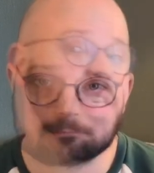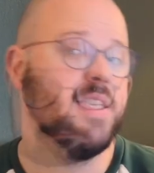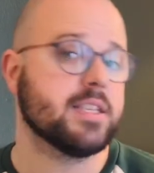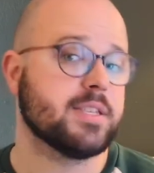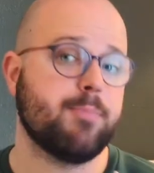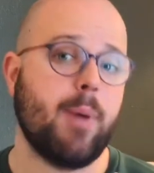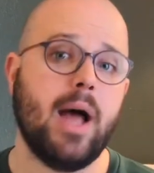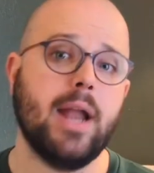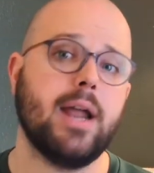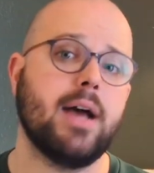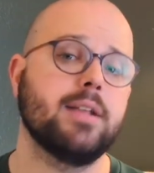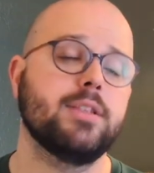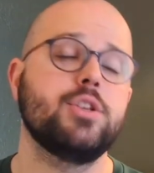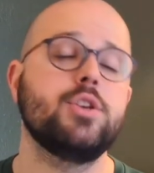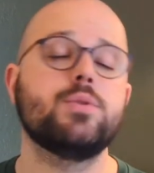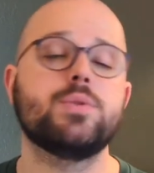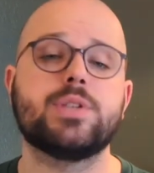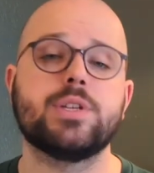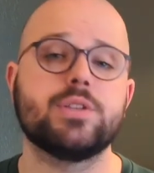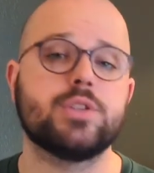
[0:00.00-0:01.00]
SpotOn
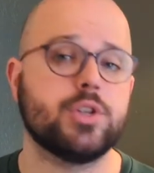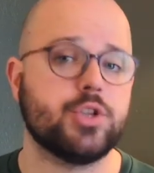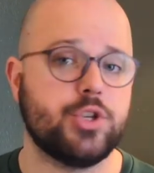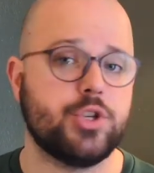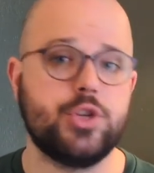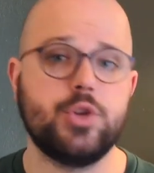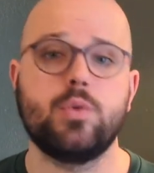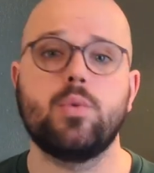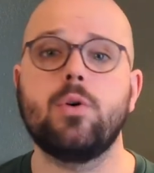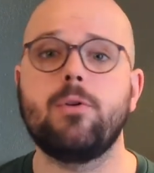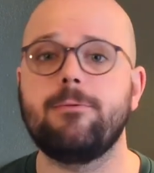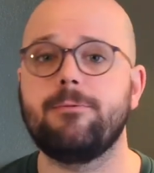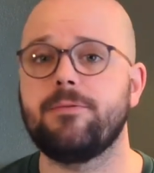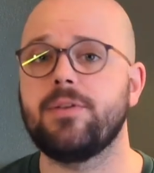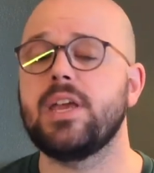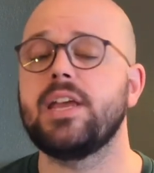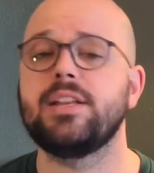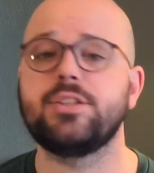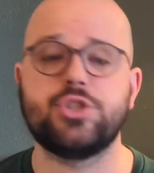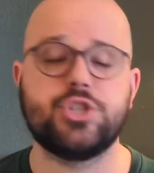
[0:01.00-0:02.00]
uses
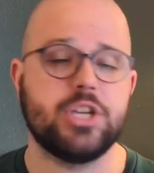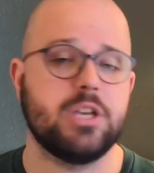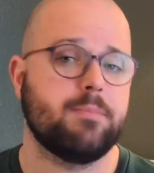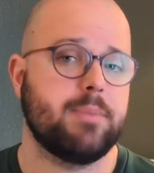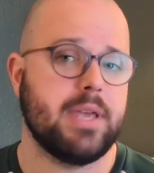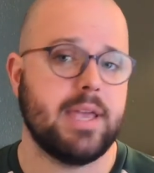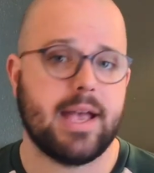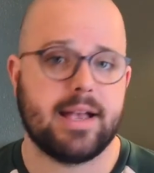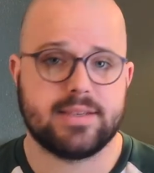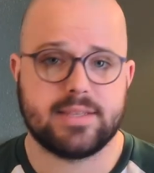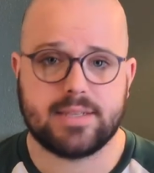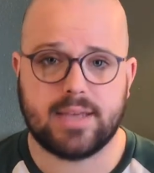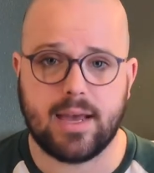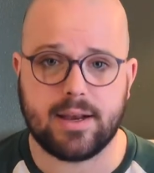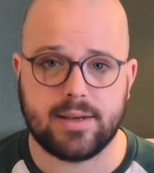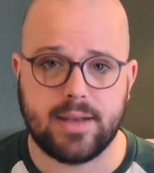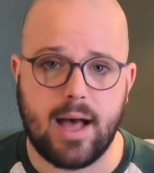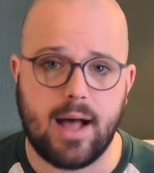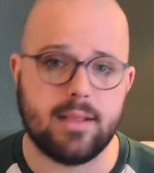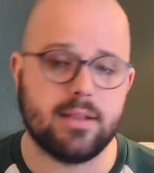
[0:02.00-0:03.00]
dual-feed GPS
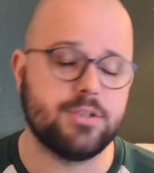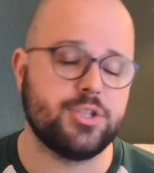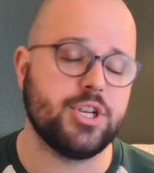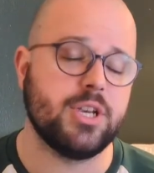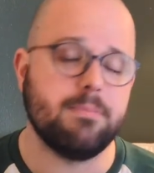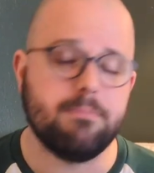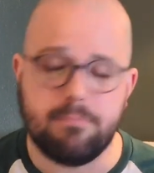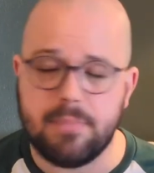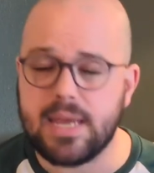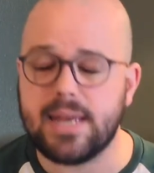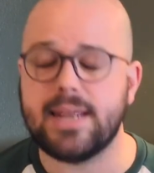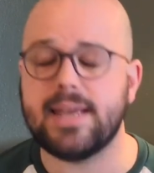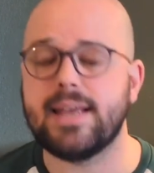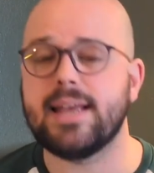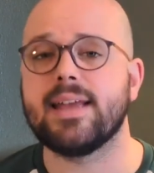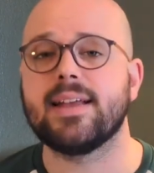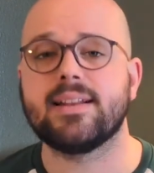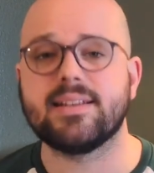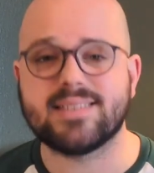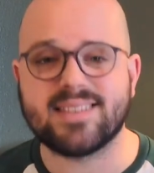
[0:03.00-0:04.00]
technology, meaning
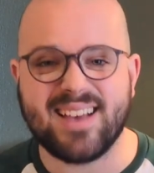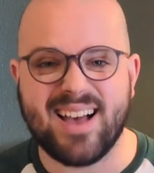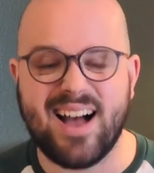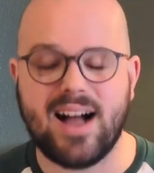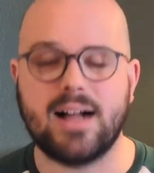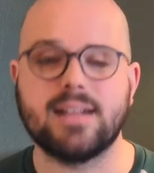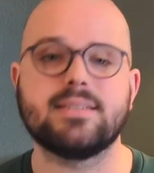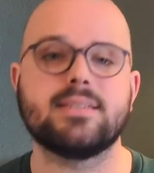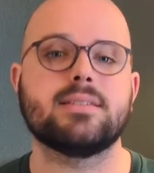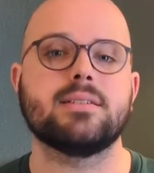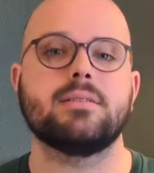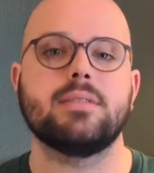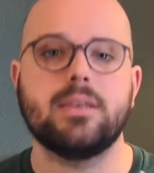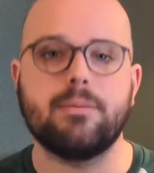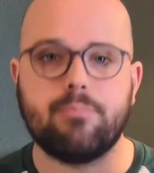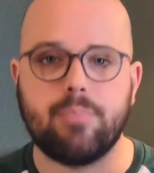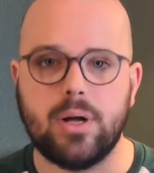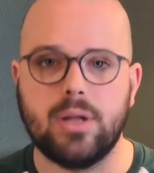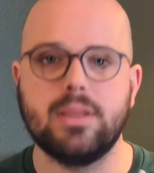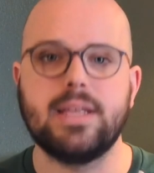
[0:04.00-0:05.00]
it is constantly
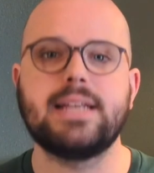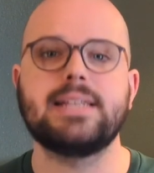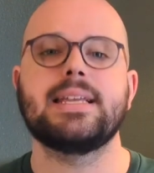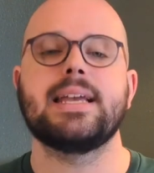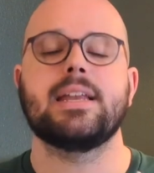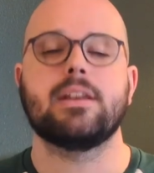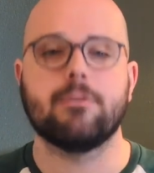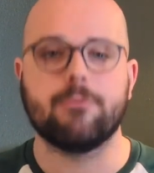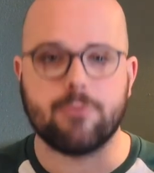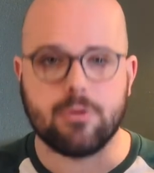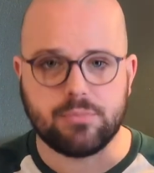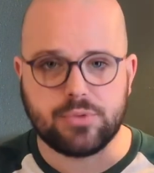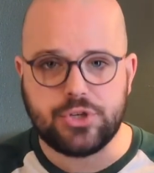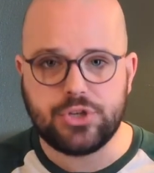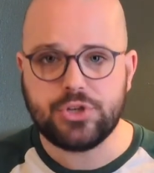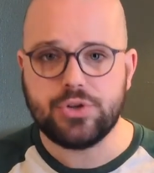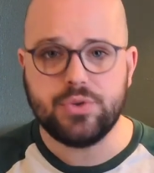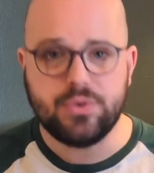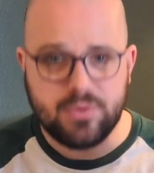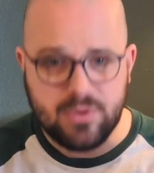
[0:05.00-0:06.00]
pulling data from
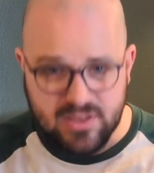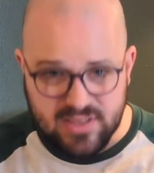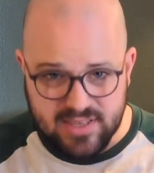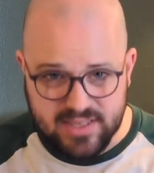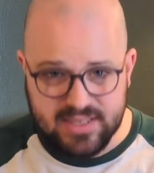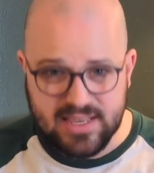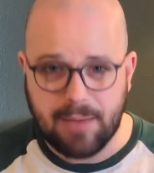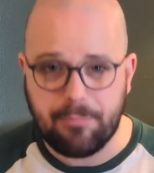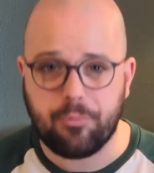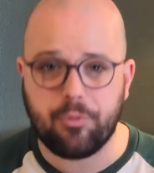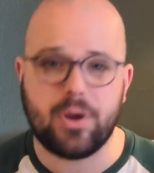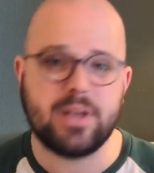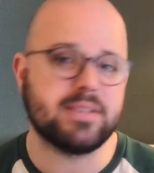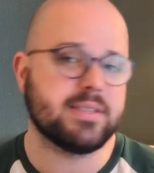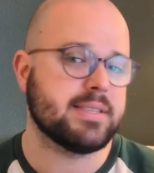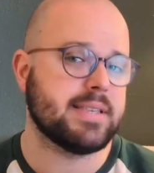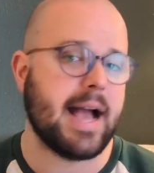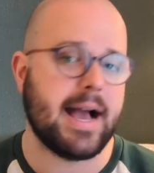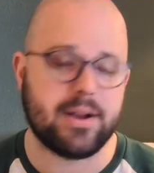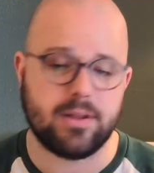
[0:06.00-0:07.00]
2 separate
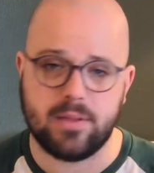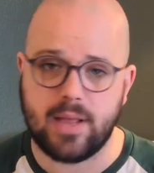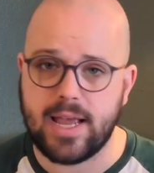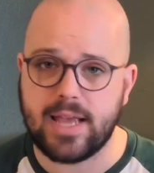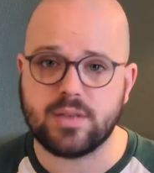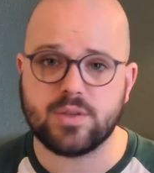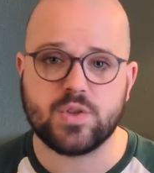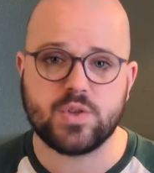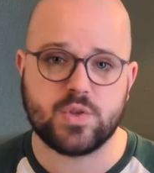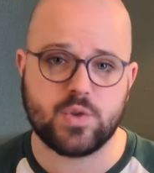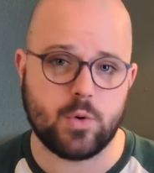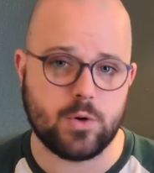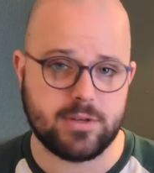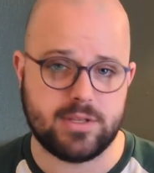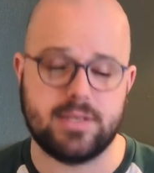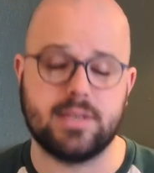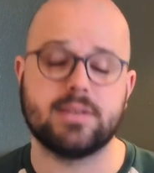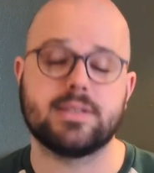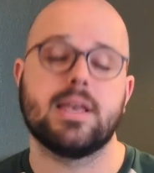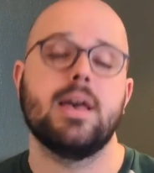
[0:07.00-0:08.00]
satellite
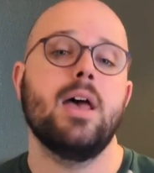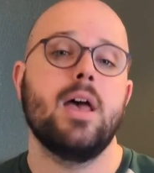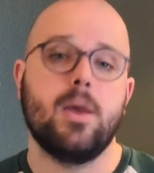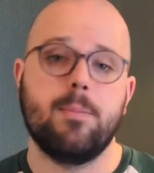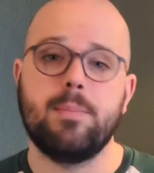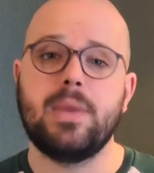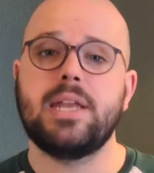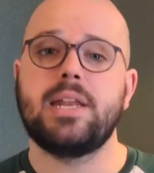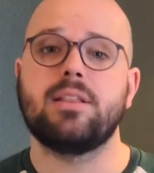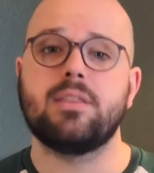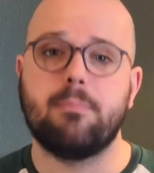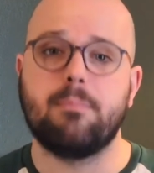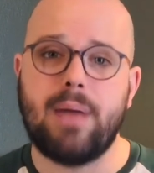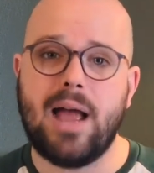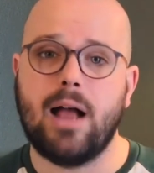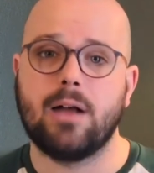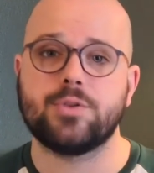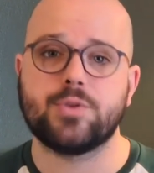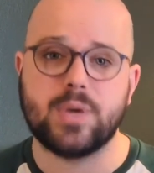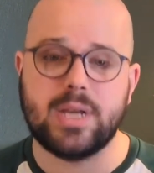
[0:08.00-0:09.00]
sources, meaning the
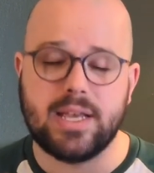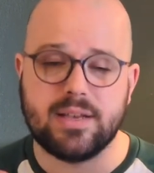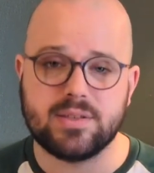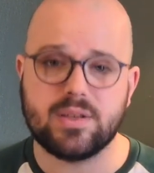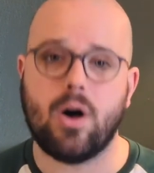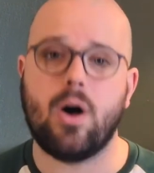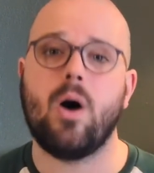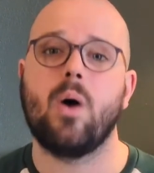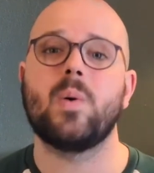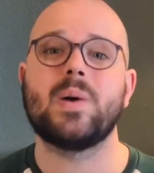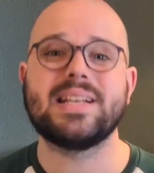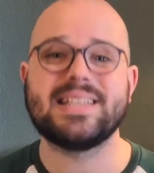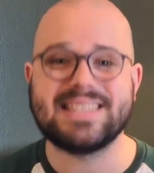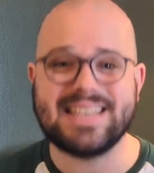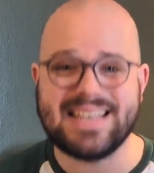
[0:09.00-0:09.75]
boundary is always